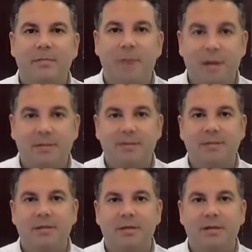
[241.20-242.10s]

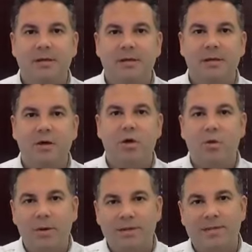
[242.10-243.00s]
Plus,
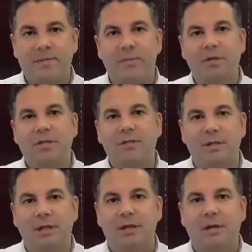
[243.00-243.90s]
although it's a
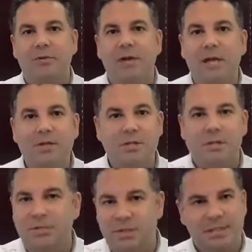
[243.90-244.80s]
building a uh,
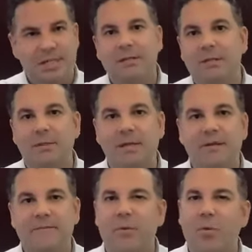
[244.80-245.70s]
relationship, just sending them the
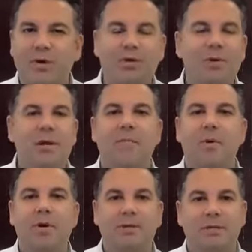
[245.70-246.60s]
gift, but when you do it in
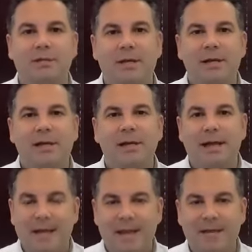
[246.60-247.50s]
person,
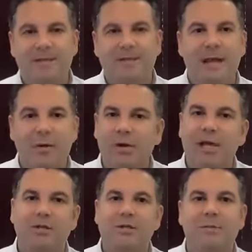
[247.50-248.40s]
again, that
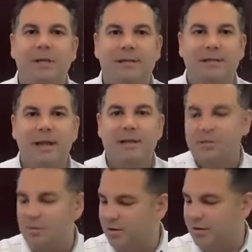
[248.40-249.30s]
relationship gets a lot
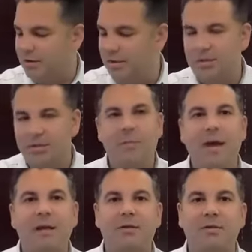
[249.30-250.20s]
stronger. You
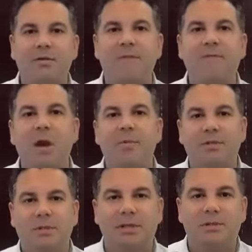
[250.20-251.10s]
might you have an
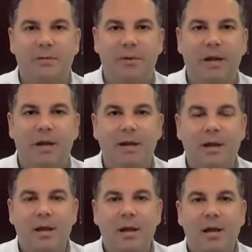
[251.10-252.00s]
opportunity to create a,
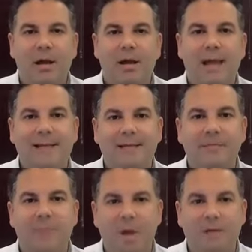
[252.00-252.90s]
a
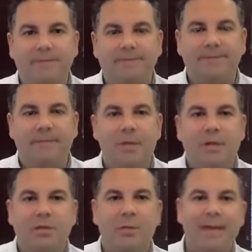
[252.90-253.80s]
lasting bond.
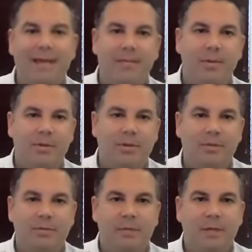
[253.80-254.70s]
So make it
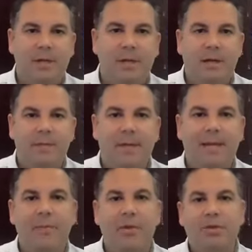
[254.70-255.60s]
personal.
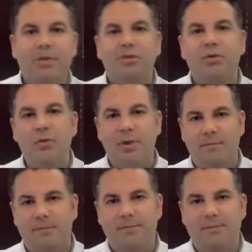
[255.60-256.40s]
Make it personal to them.